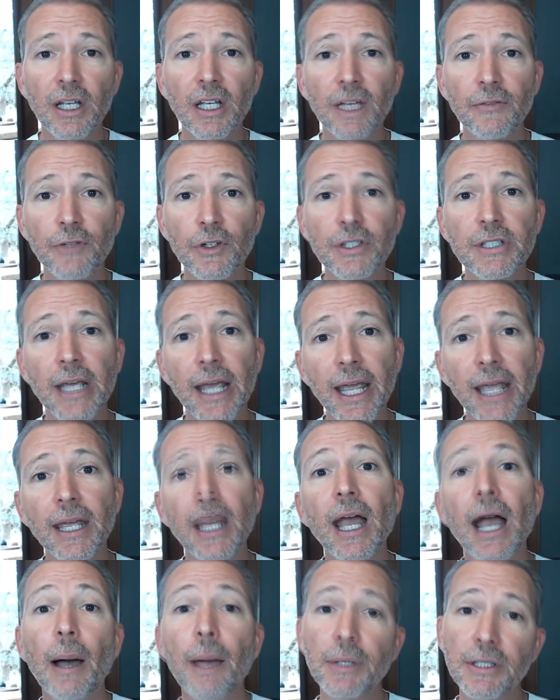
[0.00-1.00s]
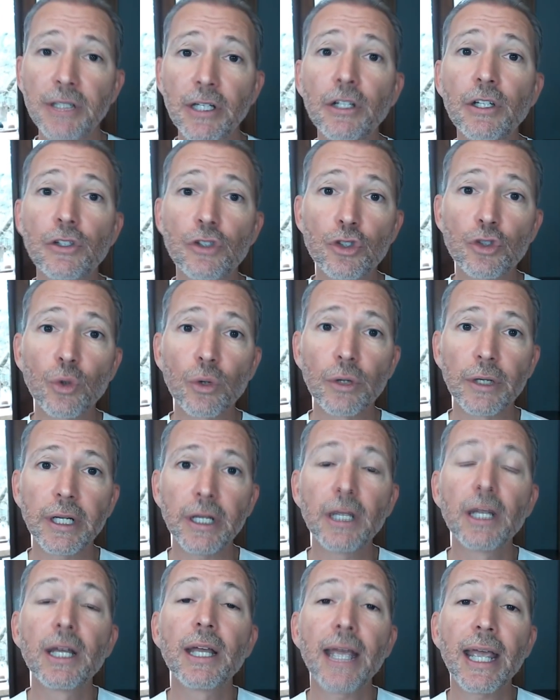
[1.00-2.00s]
If you say, hey, I'm going to tell you a
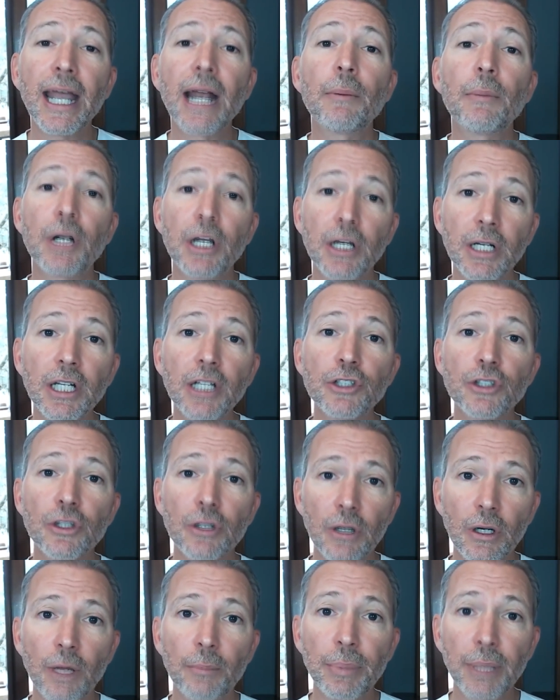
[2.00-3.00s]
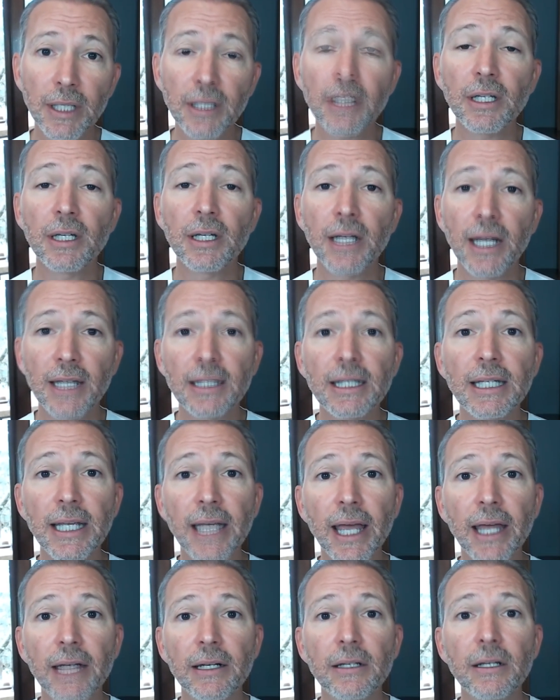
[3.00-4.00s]
story and I'm going to need your opinion at the
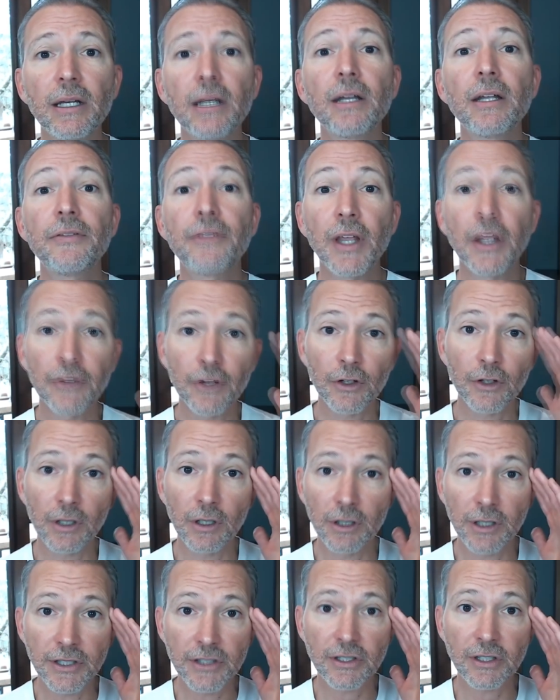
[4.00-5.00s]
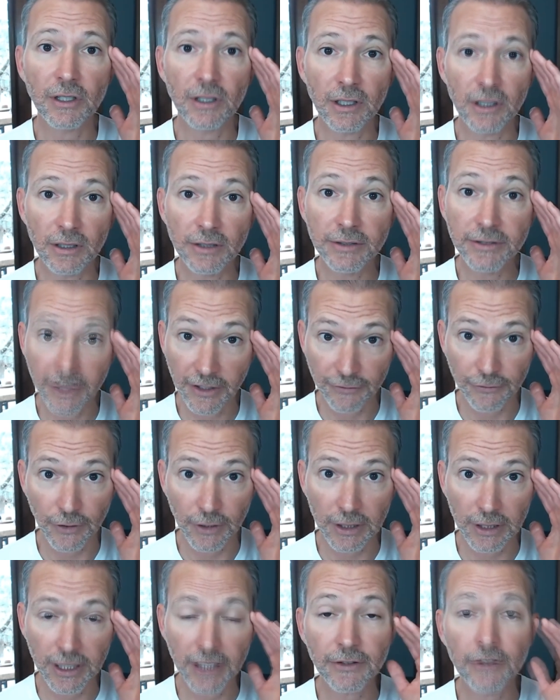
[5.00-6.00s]
end, then they're going to listen a little
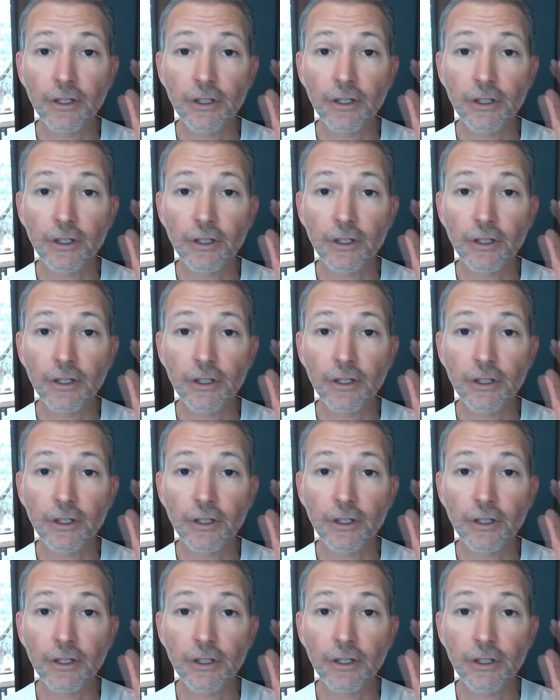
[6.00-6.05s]
differently.